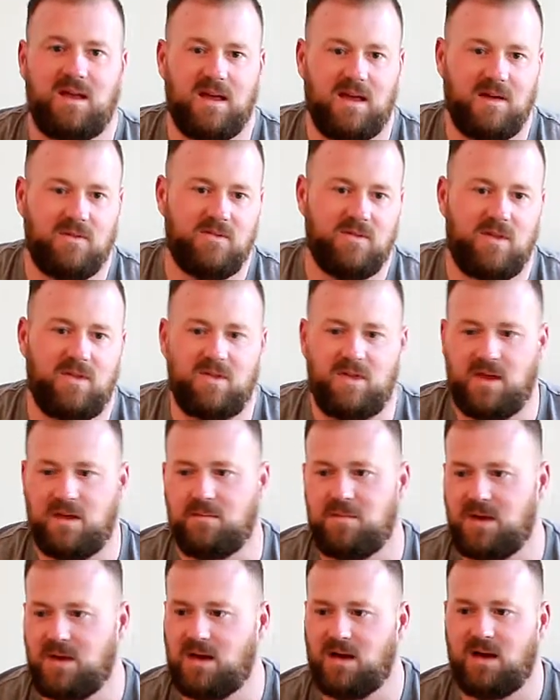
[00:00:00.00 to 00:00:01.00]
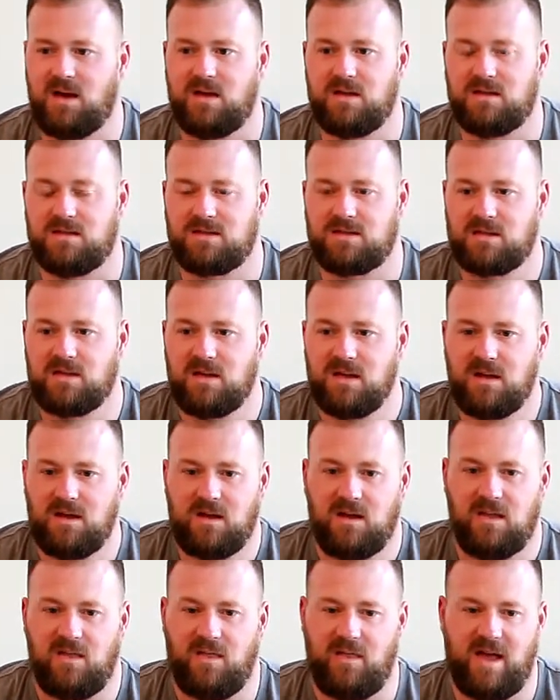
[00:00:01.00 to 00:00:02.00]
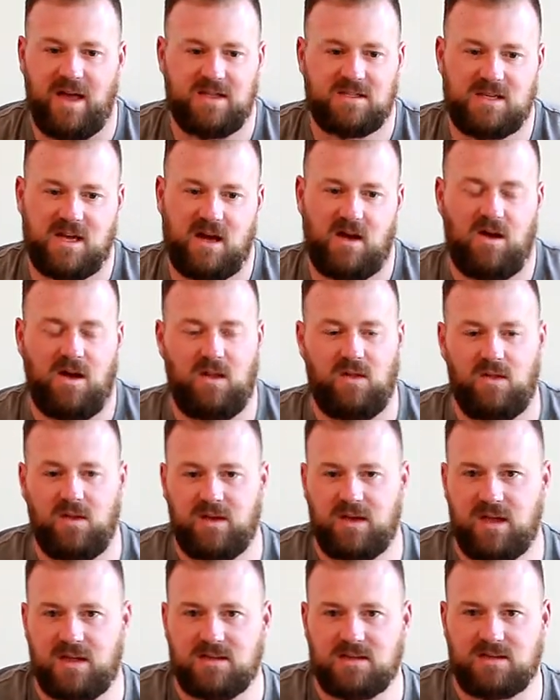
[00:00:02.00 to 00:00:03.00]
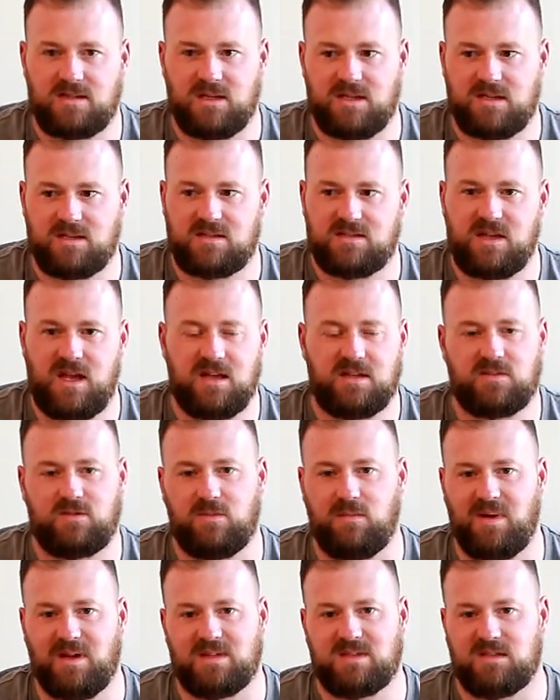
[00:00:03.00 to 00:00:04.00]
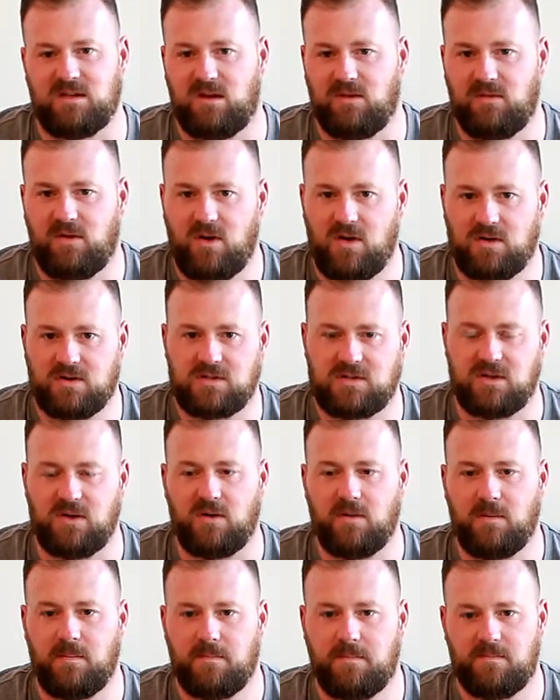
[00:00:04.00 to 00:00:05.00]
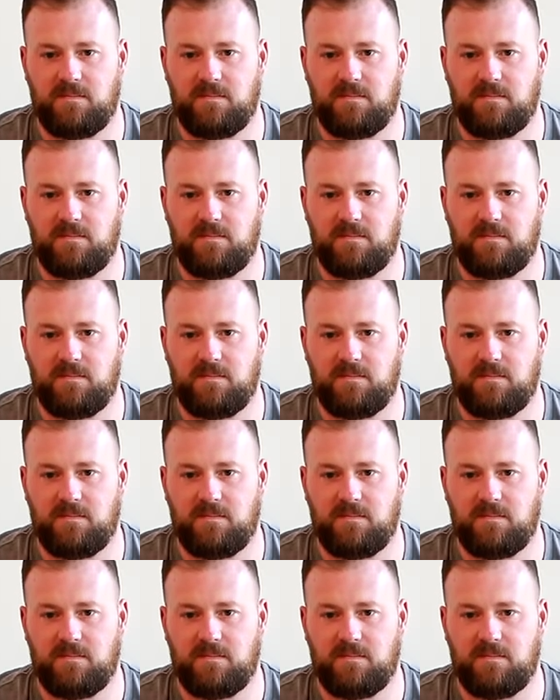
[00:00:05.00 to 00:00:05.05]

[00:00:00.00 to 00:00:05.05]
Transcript: everything, because that's how I look at success for myself also,